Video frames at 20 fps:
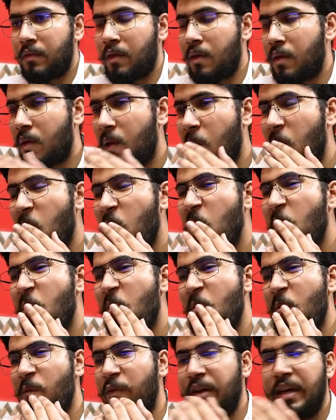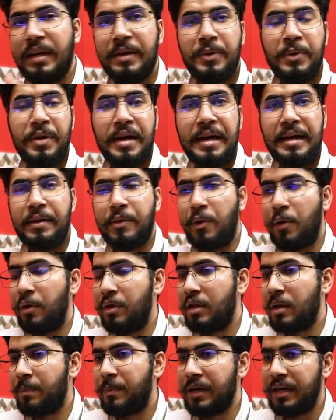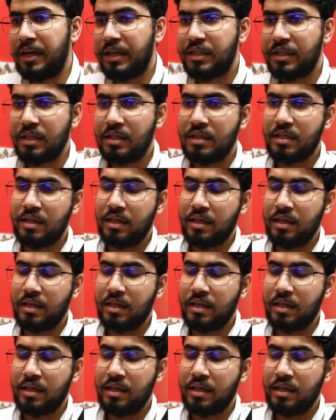Now we need to get all the predictions